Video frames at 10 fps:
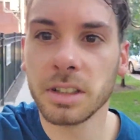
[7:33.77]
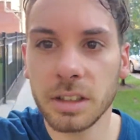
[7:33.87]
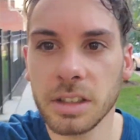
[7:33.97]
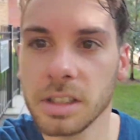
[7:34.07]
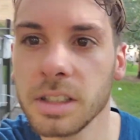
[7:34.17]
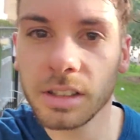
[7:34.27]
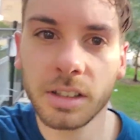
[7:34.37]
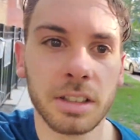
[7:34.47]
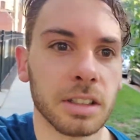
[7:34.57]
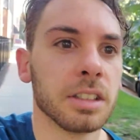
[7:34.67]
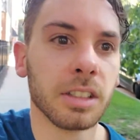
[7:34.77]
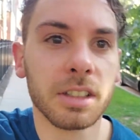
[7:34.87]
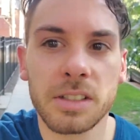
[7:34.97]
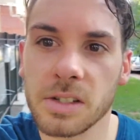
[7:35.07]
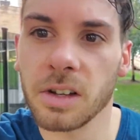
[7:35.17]
Uh,
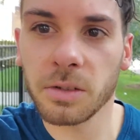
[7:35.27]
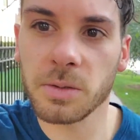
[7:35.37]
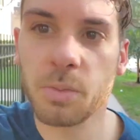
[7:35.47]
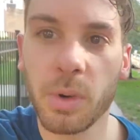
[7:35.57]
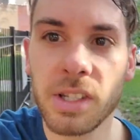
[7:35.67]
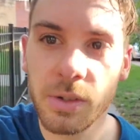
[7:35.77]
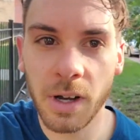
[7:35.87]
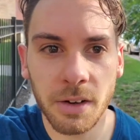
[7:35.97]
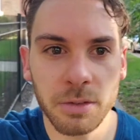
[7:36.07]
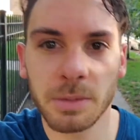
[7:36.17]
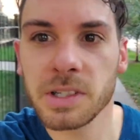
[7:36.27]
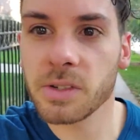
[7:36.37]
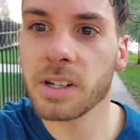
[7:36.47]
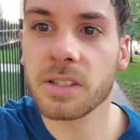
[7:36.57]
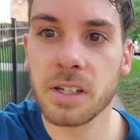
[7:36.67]
sauna was way too hot for me,
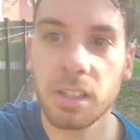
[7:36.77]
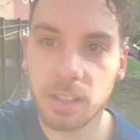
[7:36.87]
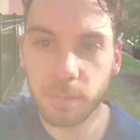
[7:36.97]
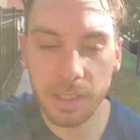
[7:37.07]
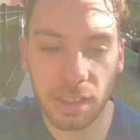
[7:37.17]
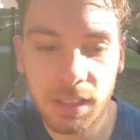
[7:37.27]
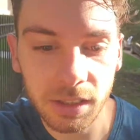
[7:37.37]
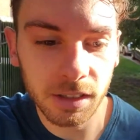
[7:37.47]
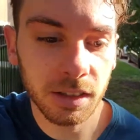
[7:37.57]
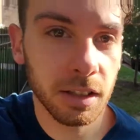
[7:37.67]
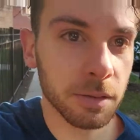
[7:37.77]
so I stuck him in the,